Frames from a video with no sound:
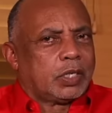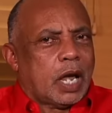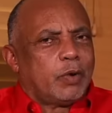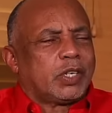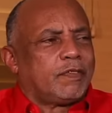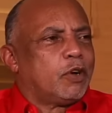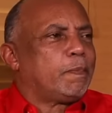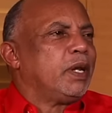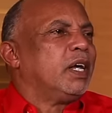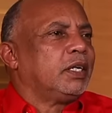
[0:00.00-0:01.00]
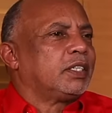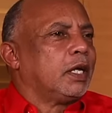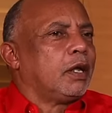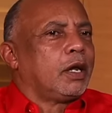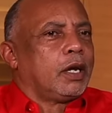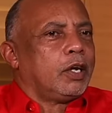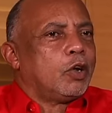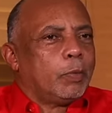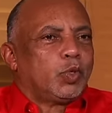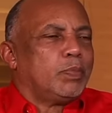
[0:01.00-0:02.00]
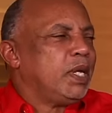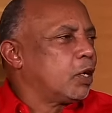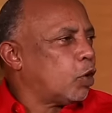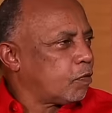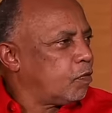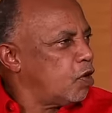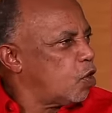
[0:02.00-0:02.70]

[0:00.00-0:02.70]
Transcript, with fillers: I was of the opinion, say, the dubs of me cut